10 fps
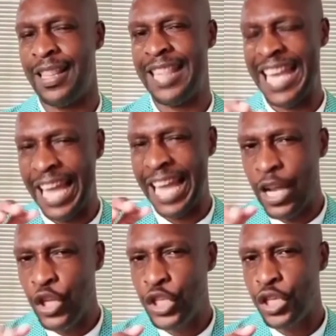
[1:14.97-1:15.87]
the
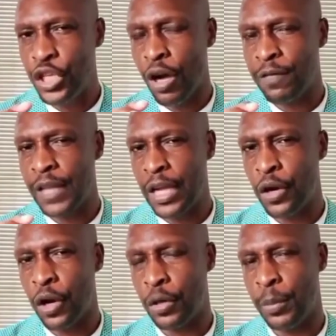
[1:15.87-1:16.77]
engine of the
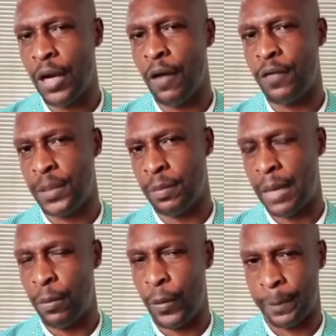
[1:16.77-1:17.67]
economy of
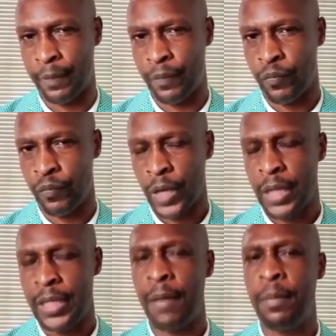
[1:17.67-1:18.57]
Zimbabwe.
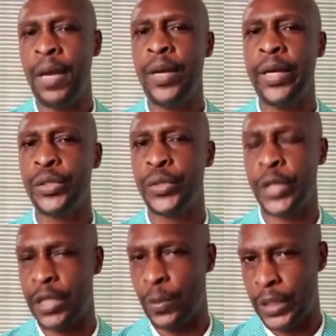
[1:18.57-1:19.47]
The Americans,
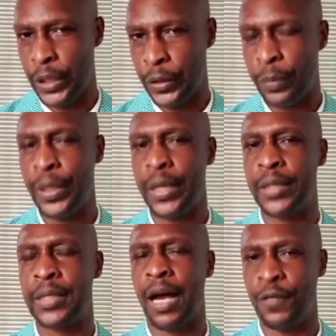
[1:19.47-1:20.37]
together with the
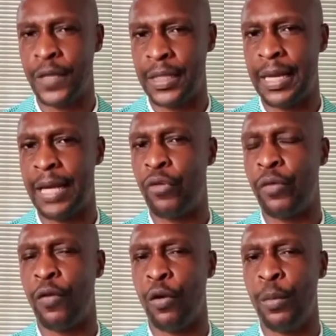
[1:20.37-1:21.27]
Europeans, after the land
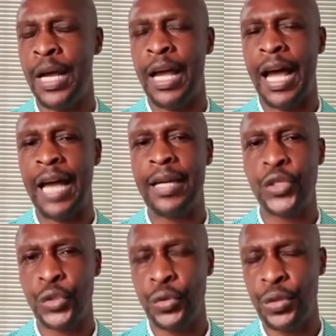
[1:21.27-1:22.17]
reform,
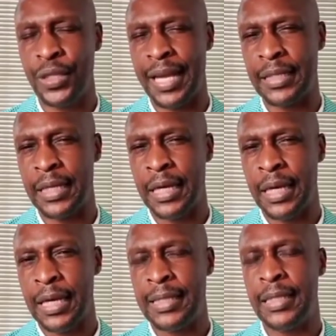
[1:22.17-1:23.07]
understood that
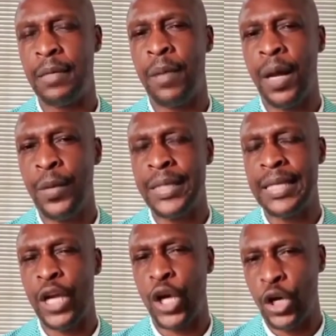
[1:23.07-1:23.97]

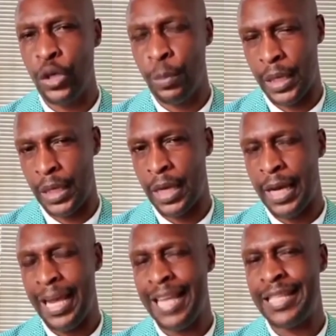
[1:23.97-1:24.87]
Zimbabwe's economy
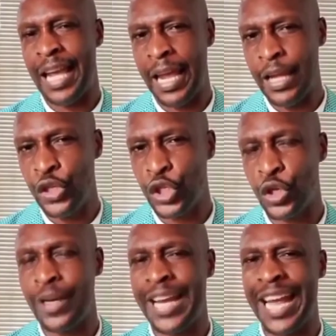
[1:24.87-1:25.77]
is
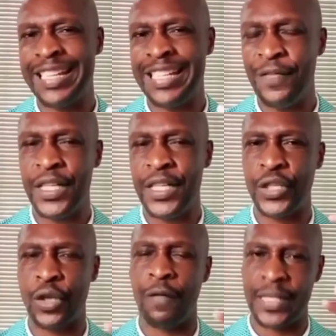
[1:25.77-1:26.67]
hinged on
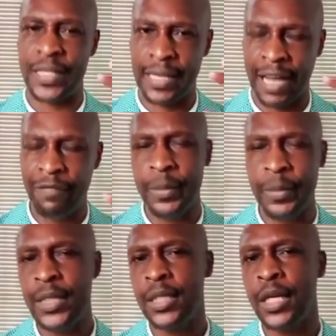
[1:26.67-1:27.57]
activities of its
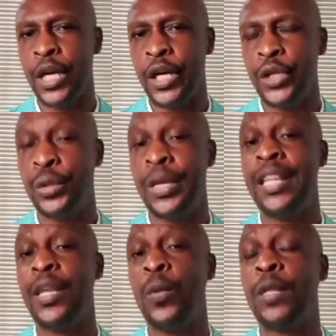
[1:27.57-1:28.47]
government
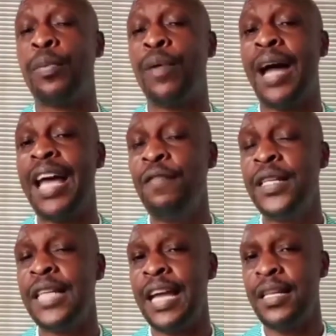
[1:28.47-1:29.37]
together with
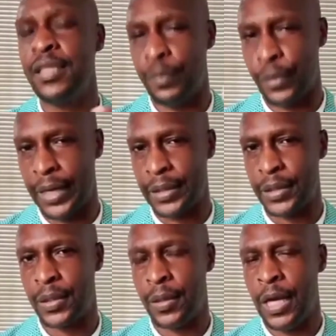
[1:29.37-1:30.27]
private
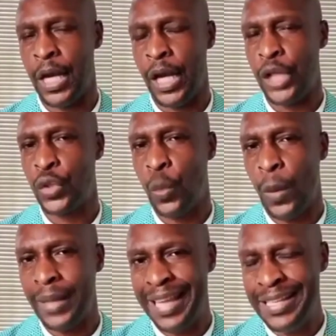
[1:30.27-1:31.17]
enterprise. And so
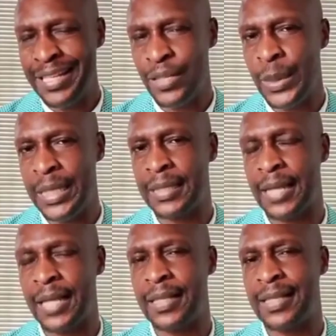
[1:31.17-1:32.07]
what they did with these
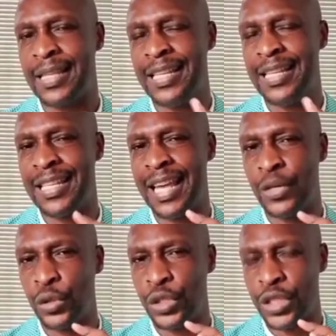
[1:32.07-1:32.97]
sanctions is they
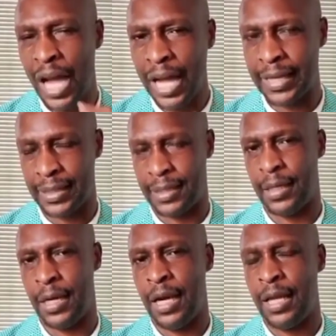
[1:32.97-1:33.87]
decided to target
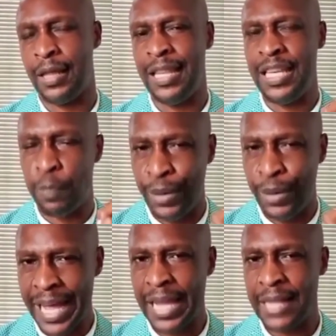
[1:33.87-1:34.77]
these
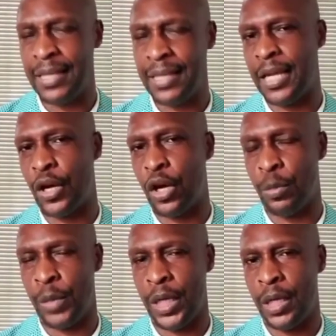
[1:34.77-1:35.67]
players in the
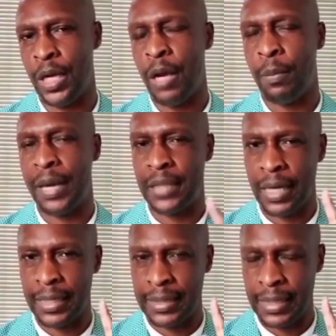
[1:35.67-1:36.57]
economy by
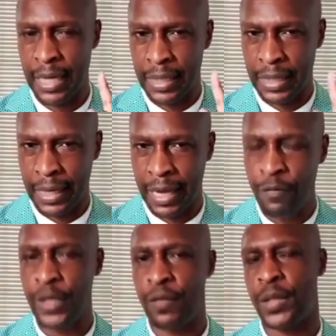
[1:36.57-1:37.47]
targeting the
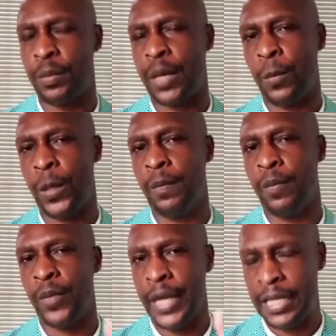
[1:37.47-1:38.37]
government of Zimbabwe,
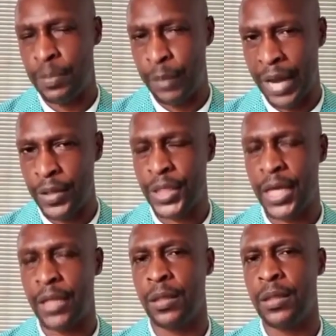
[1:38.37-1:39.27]
its
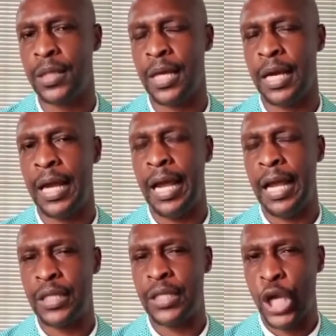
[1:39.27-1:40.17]
parastatals,
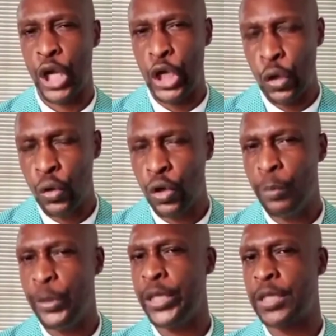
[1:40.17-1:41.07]
its
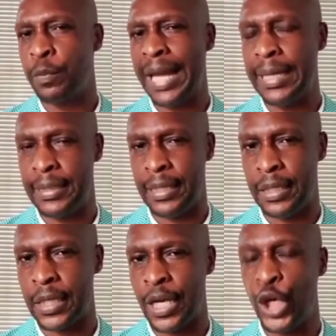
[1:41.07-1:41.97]
local
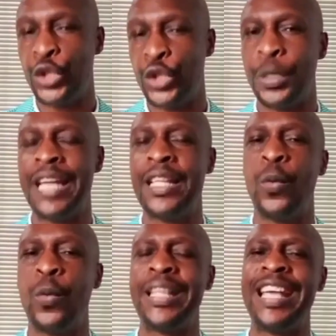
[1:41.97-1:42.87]
municipalities,
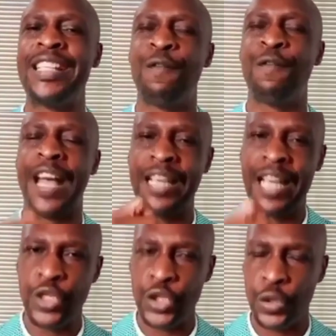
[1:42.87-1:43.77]
together with its
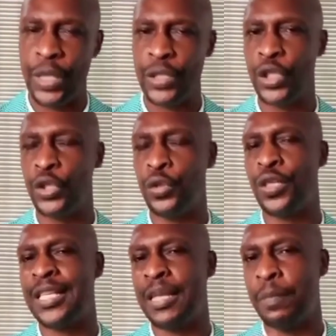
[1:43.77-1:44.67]
financial
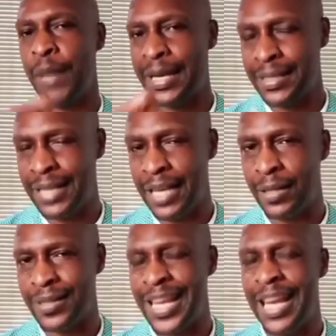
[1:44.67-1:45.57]
institutions and
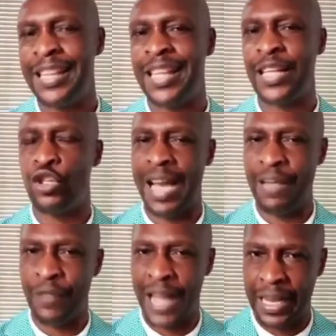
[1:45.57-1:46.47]
parastatals that
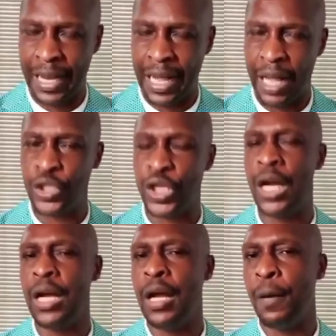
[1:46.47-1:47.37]
drive
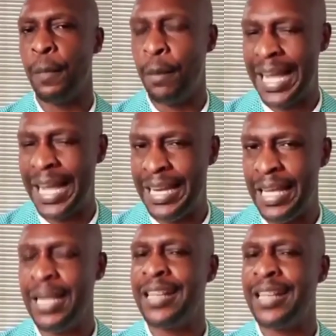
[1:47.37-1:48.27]
agriculture,
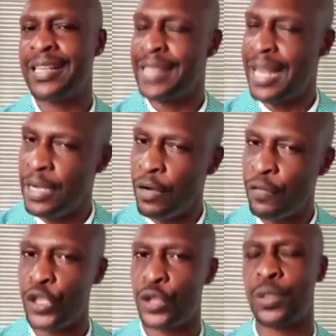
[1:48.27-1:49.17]
mining, the selling
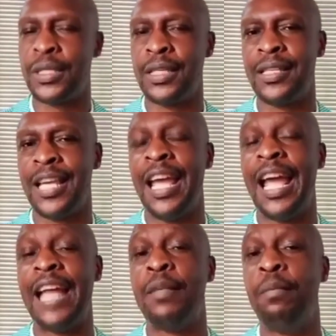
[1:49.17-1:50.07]
of resources,
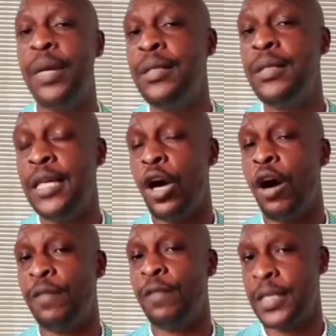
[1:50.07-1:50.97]
and the building
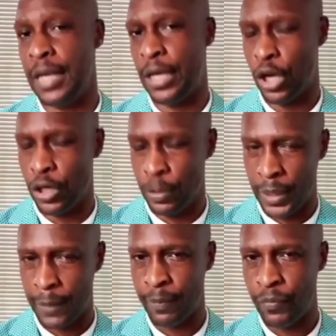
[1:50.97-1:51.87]
of this economy.